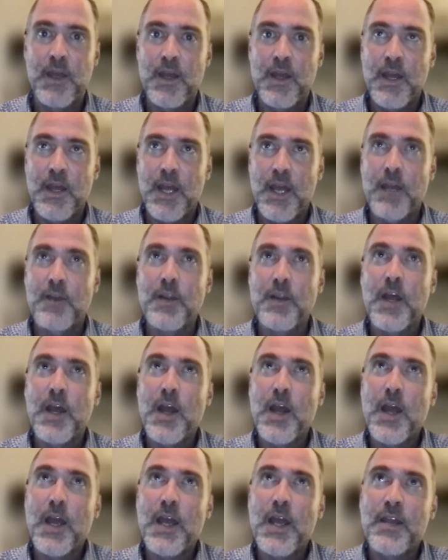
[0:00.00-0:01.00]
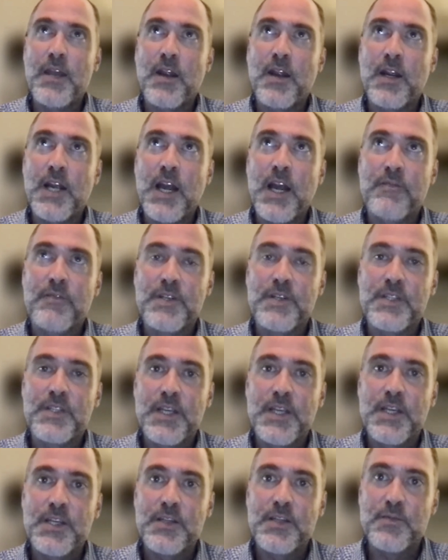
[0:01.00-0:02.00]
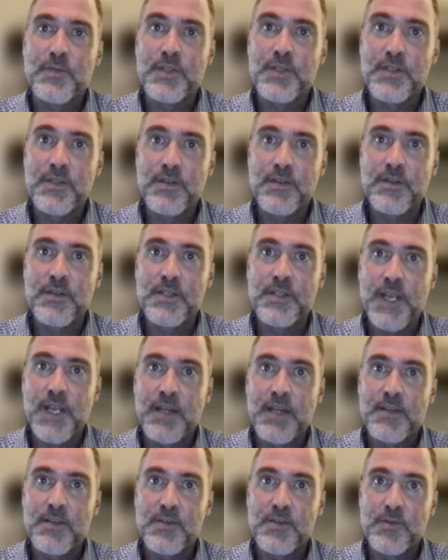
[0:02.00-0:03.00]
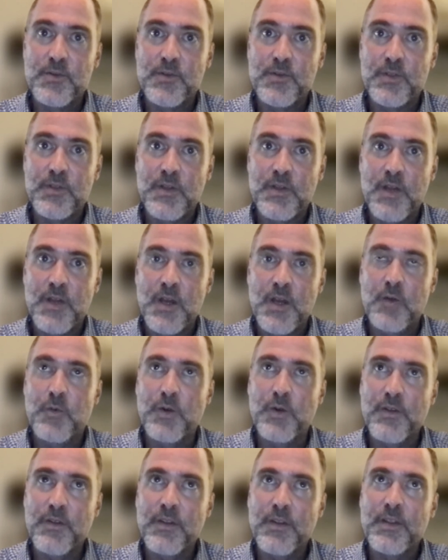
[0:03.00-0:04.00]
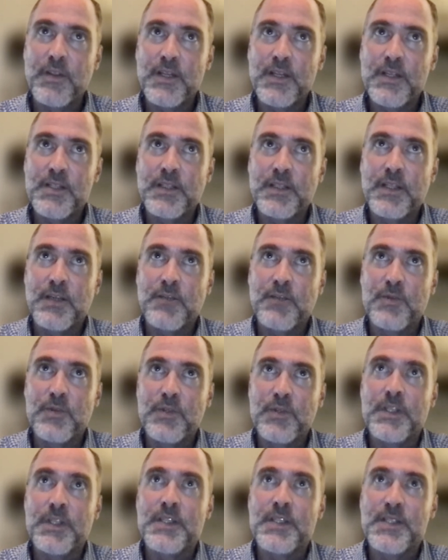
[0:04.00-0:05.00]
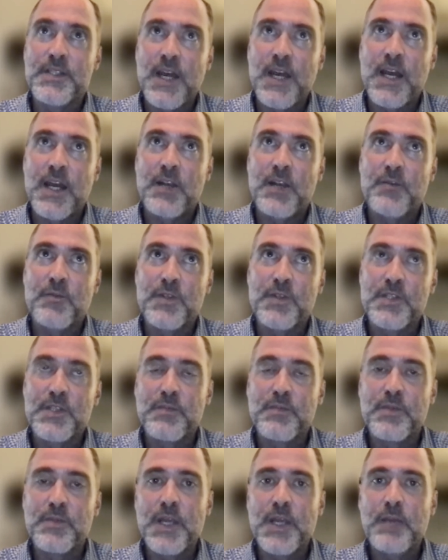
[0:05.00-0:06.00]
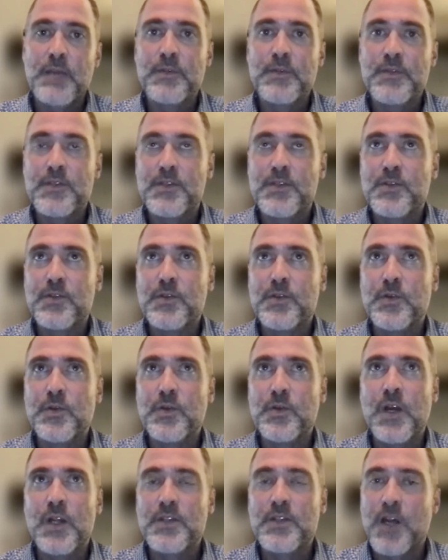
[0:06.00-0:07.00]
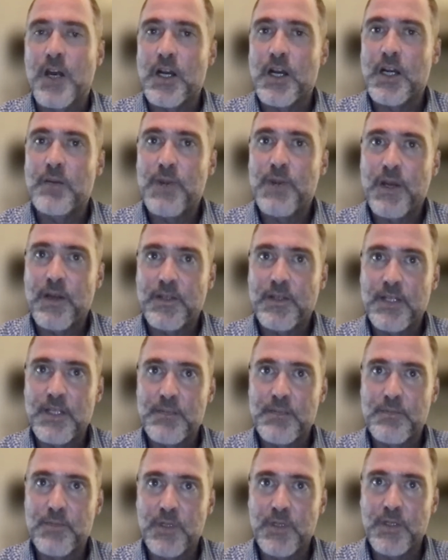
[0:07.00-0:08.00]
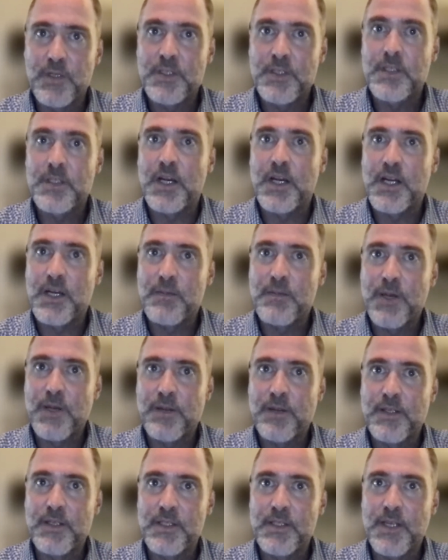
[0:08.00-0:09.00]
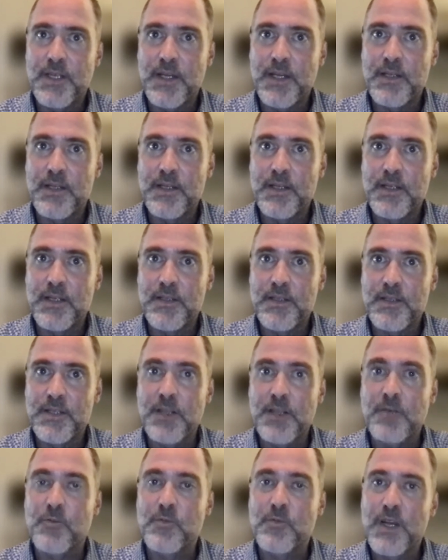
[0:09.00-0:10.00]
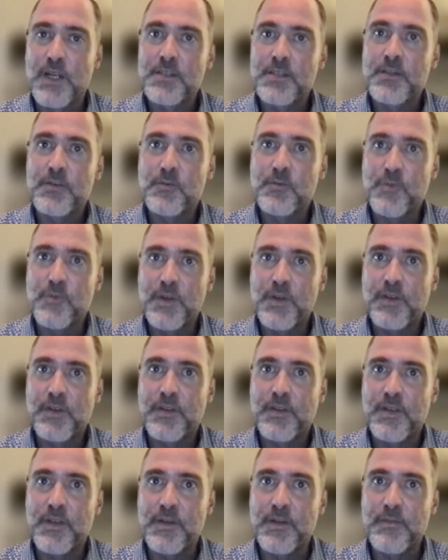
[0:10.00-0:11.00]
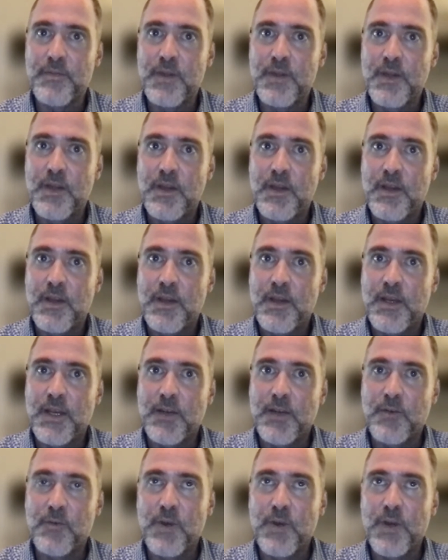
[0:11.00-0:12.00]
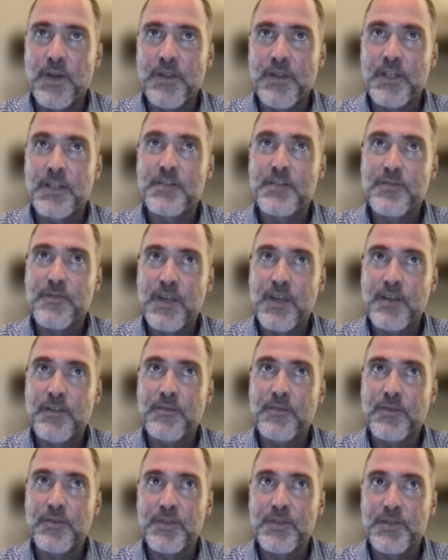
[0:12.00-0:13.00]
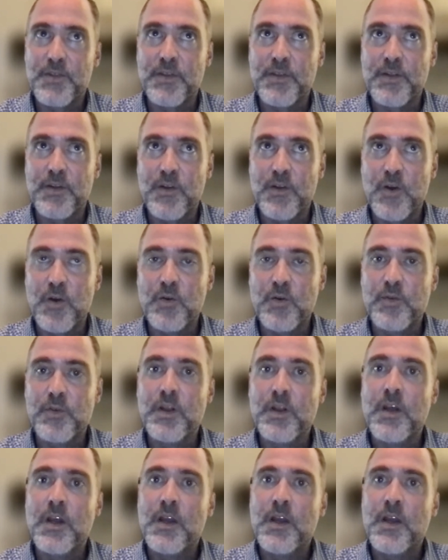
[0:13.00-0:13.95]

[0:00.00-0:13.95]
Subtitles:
And in our conversations with students at Jewell, one of the things that they really desired was to be able to talk about these books, talk about these ideas, and wrestle with them in a way that's faithful to their own